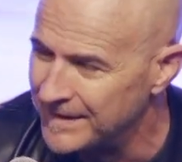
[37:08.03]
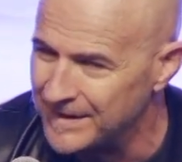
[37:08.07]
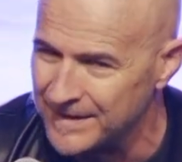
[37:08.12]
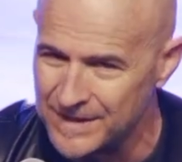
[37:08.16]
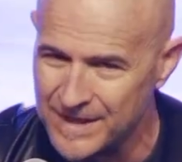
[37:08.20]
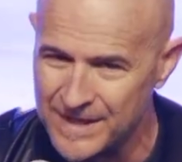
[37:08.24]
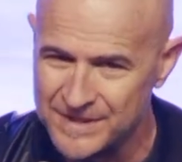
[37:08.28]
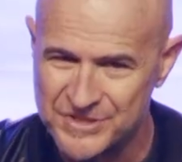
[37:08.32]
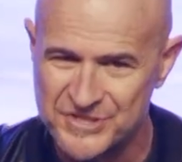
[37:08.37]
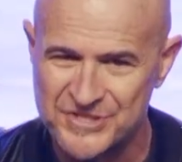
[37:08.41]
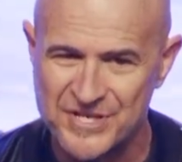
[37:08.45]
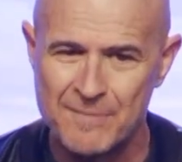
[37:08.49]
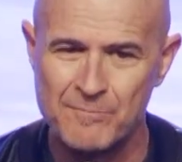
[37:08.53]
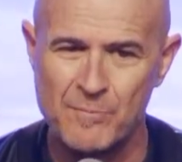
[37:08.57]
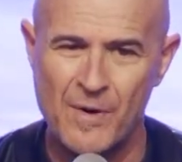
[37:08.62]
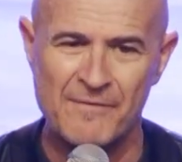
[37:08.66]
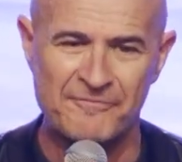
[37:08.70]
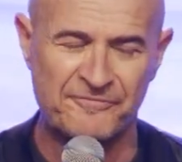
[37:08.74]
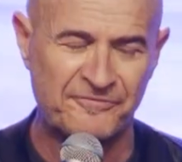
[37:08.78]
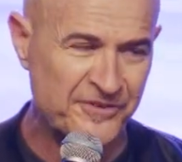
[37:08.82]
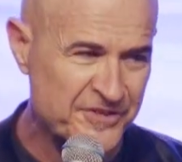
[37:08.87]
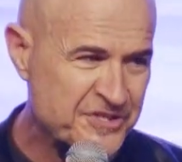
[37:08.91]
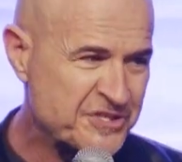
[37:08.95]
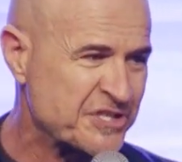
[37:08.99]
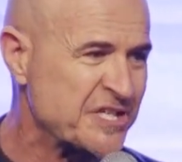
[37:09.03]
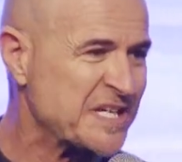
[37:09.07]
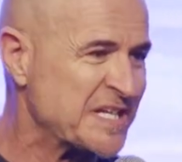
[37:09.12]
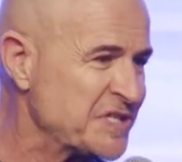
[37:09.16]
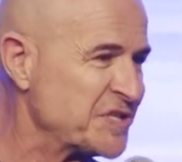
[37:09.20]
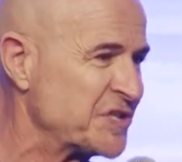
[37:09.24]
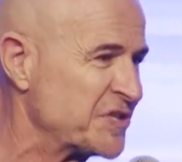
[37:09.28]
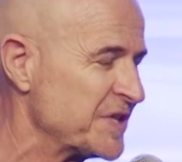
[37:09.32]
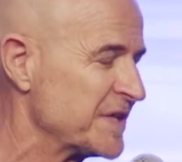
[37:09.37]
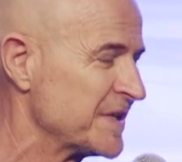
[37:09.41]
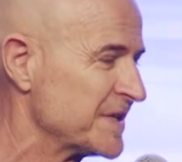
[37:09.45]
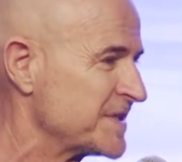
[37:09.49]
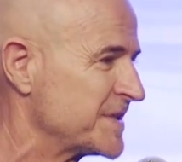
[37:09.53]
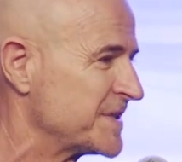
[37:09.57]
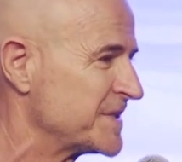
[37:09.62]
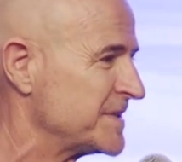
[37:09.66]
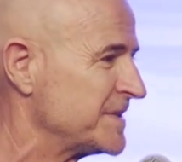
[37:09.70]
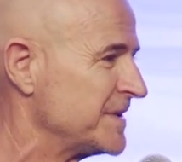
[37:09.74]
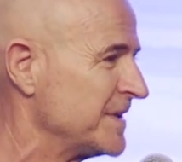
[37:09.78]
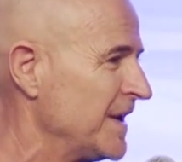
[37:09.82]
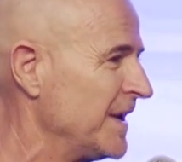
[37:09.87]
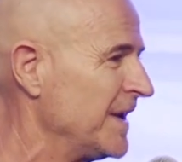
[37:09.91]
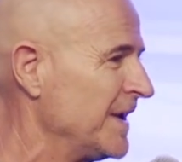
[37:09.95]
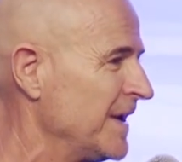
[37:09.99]
It's somewhat
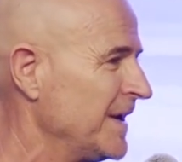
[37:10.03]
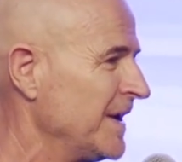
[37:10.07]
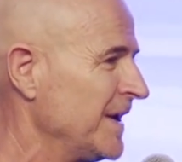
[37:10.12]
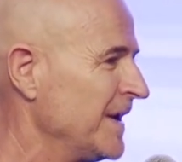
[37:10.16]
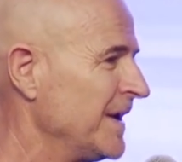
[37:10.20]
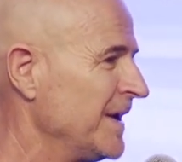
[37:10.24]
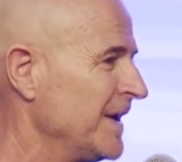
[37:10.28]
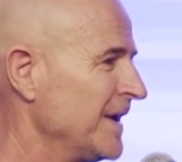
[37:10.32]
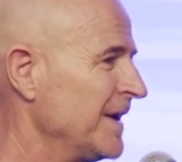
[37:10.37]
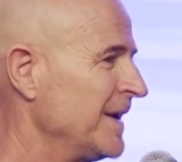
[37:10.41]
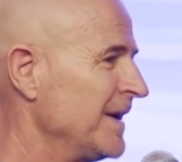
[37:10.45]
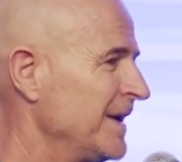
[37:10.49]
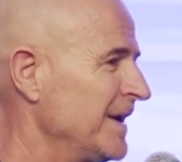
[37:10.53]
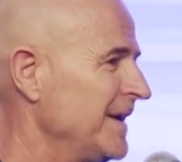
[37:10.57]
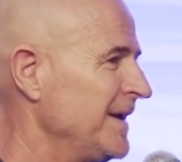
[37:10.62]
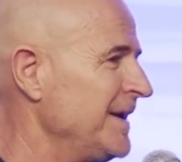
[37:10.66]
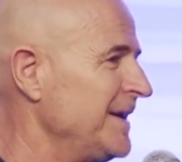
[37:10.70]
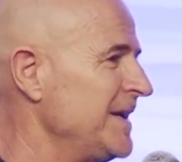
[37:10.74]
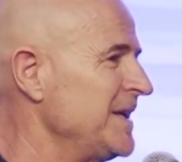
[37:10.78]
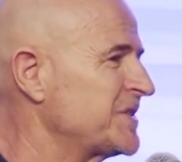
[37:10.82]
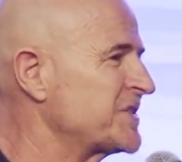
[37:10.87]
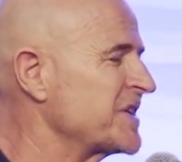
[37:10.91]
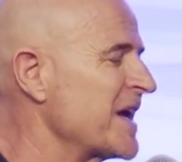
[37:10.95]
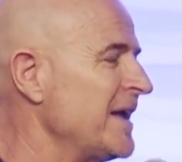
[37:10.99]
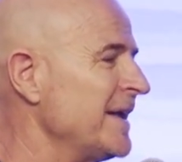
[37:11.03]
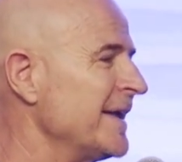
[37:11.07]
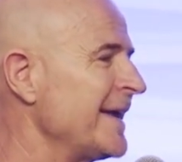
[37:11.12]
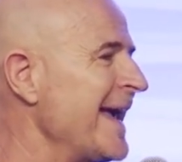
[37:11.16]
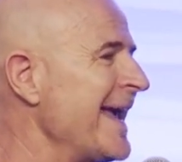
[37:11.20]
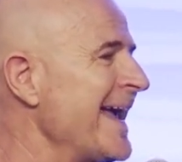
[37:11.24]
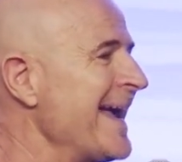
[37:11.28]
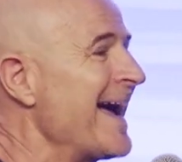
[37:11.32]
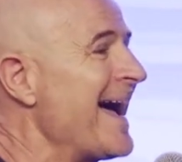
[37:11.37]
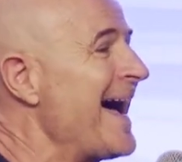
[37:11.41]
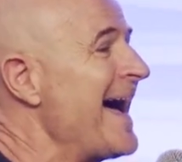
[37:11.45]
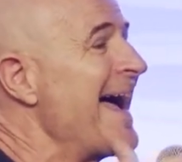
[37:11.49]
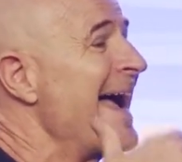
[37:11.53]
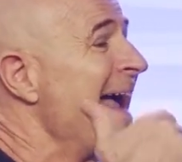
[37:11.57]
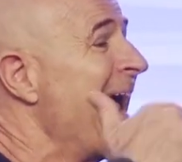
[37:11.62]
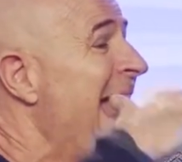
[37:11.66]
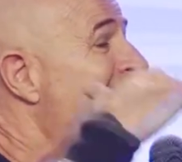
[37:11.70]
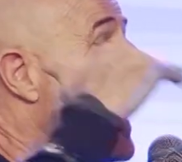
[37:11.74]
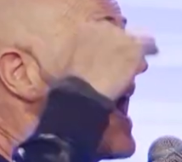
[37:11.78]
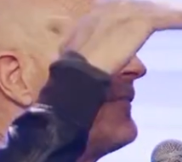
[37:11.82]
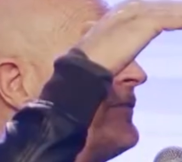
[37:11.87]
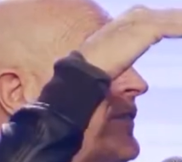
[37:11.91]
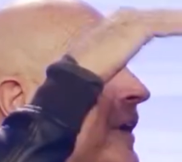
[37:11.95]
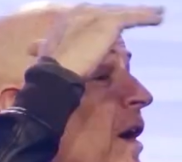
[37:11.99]
facetious. He's telling, hey, I
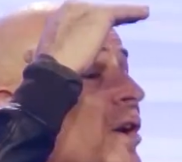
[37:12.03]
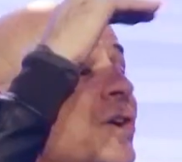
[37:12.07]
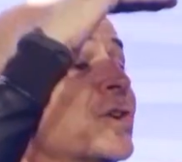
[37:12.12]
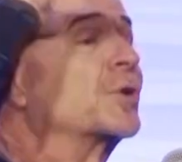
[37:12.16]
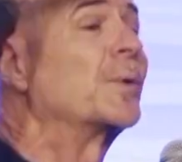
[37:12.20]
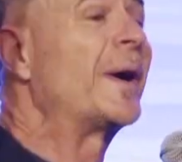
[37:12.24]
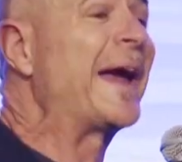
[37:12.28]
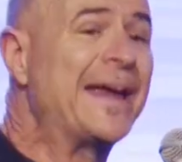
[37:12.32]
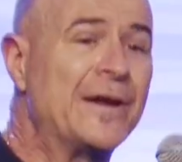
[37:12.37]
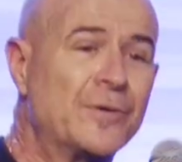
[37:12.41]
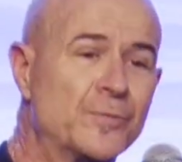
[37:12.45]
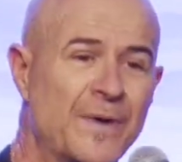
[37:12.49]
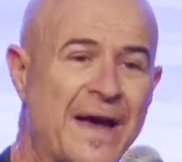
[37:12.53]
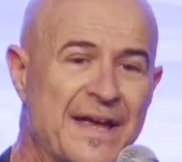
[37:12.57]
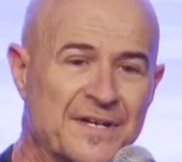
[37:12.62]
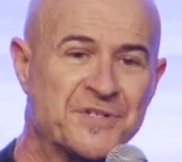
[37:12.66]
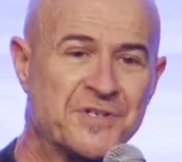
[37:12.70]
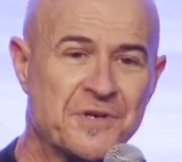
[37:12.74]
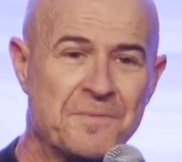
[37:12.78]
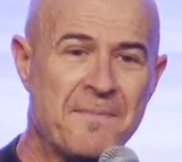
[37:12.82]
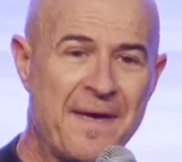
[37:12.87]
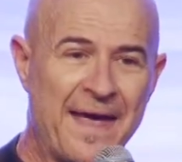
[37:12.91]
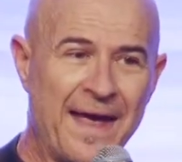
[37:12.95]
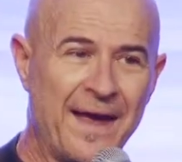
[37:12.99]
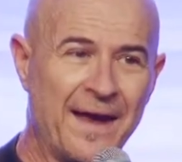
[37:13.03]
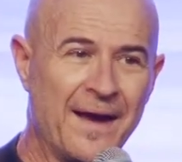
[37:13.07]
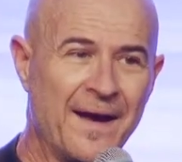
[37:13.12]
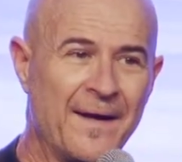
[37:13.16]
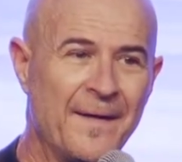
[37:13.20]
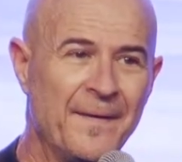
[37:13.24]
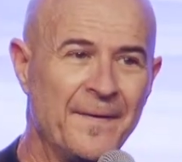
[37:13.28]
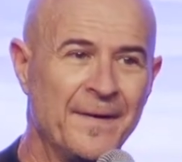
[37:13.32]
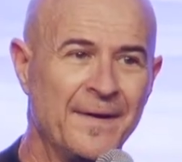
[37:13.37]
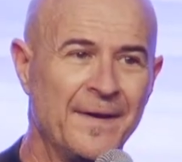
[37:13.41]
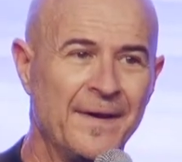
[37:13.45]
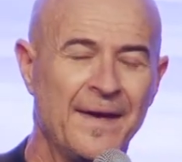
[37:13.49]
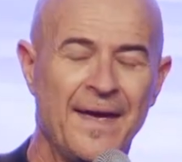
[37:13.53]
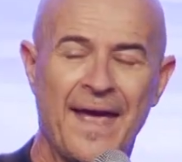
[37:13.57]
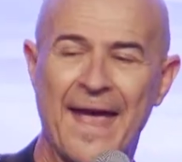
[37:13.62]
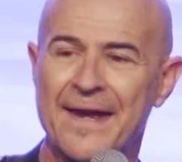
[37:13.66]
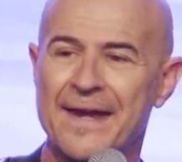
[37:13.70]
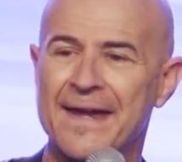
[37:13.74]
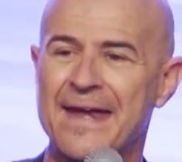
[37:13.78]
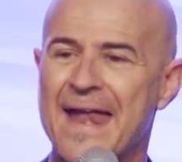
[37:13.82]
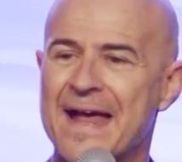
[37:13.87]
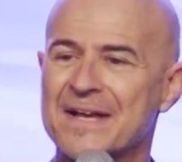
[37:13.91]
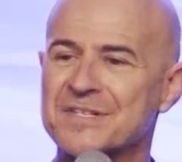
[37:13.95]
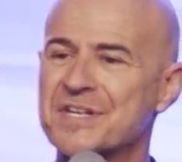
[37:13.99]
have a great resume.
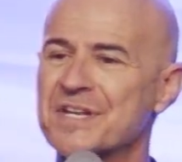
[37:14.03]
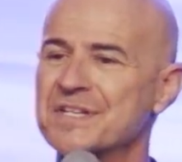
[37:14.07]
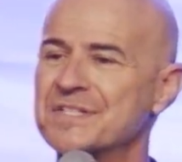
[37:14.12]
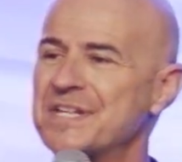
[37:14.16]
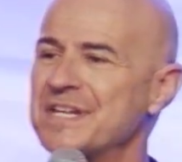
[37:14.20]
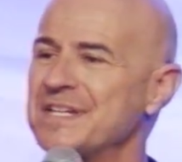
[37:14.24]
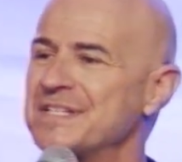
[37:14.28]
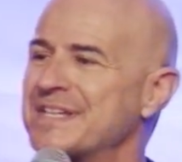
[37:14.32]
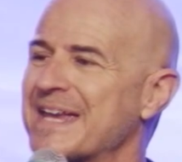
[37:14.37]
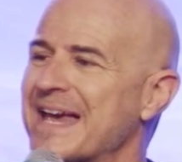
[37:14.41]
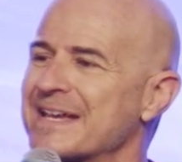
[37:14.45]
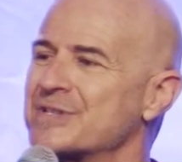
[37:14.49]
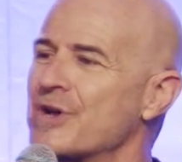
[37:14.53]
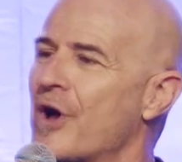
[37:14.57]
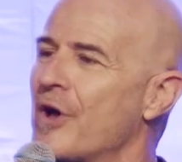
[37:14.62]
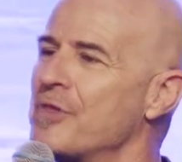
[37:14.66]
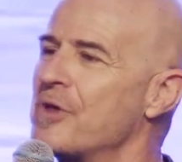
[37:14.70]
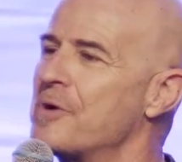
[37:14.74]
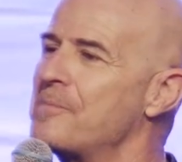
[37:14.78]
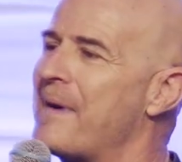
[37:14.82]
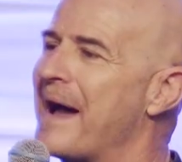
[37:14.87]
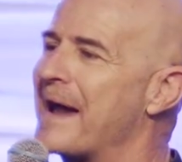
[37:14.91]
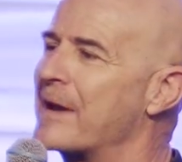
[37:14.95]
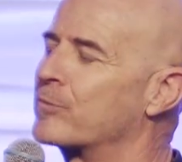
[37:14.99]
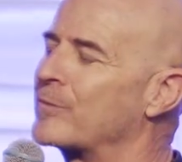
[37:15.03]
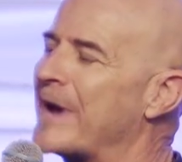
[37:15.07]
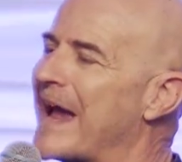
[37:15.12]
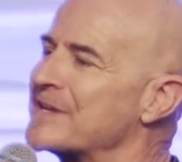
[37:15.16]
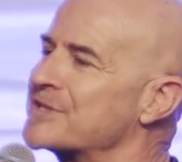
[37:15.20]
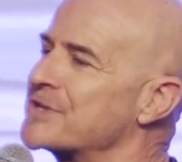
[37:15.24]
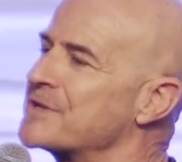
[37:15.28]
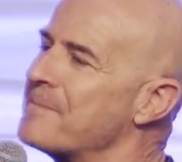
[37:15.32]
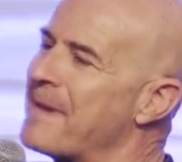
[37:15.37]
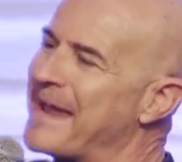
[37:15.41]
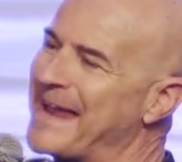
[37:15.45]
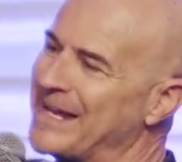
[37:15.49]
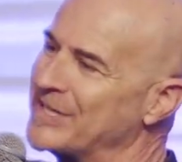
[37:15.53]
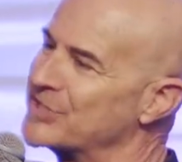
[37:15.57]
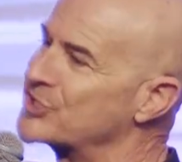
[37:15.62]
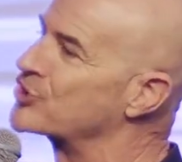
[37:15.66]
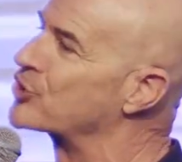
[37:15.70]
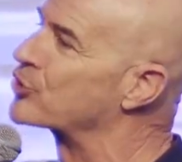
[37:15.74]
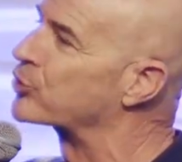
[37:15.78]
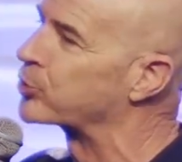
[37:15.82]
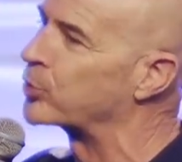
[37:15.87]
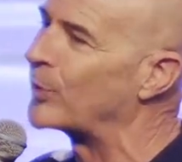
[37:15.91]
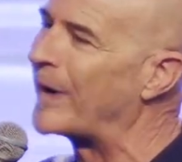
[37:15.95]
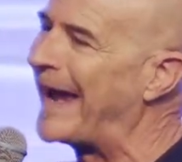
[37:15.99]
And in essence, he says, although my resume is
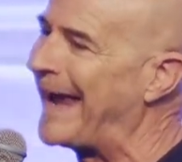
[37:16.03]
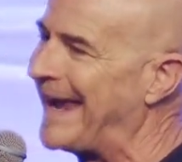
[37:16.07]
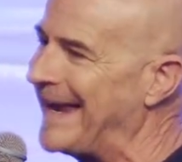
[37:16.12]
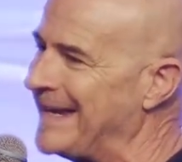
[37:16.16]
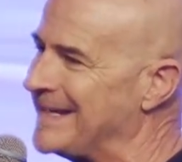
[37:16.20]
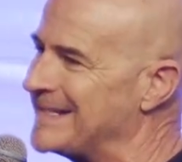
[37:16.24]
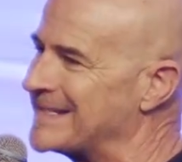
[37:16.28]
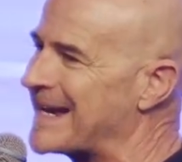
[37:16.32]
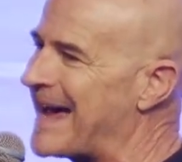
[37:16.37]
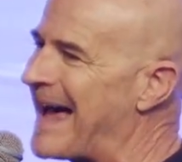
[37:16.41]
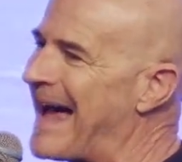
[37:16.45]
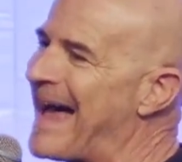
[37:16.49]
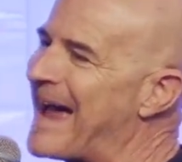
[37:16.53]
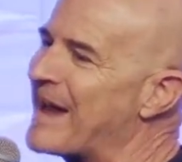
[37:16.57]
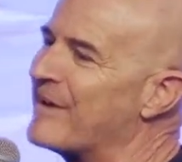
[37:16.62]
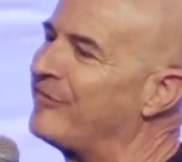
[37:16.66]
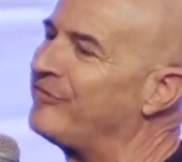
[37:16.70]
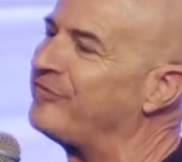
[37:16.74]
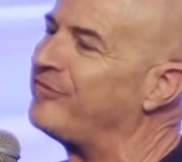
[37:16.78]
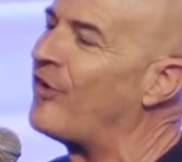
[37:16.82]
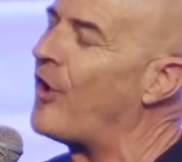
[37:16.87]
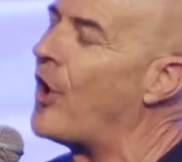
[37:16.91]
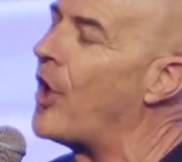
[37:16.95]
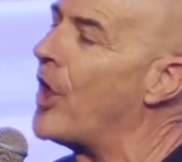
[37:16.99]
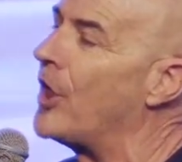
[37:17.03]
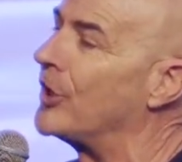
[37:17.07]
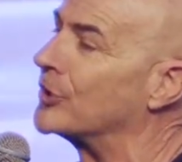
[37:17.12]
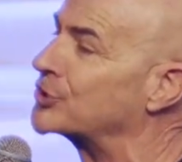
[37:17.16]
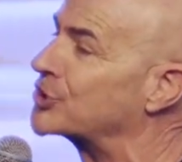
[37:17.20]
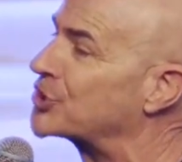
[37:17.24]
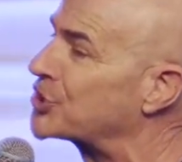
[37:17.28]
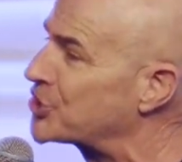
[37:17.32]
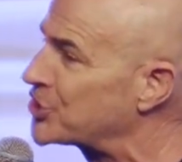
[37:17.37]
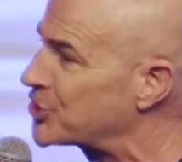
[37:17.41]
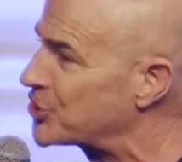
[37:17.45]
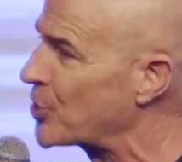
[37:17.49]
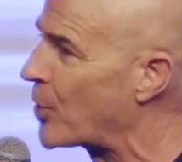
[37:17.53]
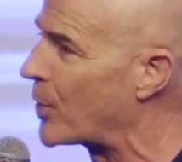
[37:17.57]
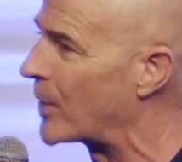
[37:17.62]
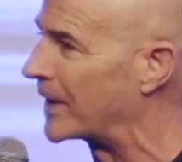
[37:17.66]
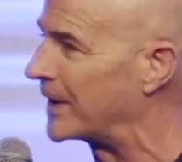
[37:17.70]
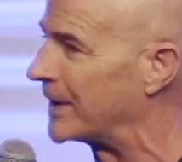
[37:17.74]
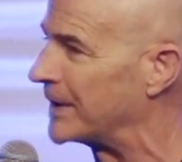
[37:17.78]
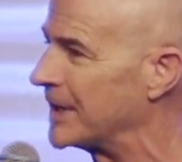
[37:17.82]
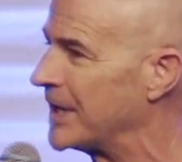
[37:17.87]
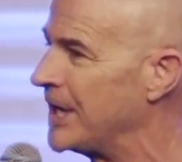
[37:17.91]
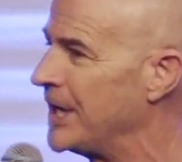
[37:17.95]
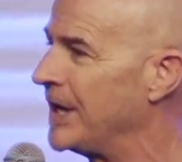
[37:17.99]
great, I fall
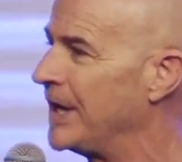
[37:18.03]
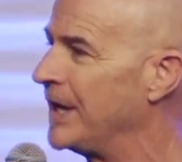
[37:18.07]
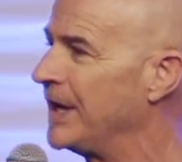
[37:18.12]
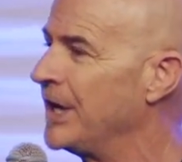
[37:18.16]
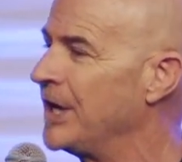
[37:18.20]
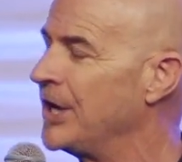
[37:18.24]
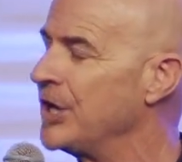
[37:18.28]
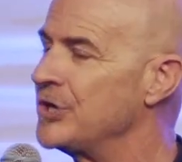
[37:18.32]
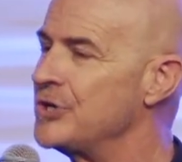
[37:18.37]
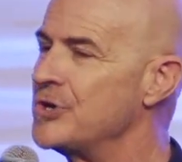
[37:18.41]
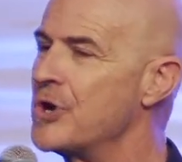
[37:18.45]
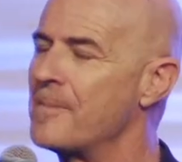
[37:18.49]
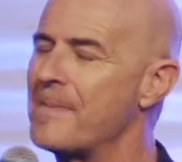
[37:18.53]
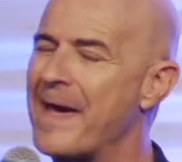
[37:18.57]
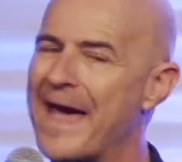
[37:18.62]
short, no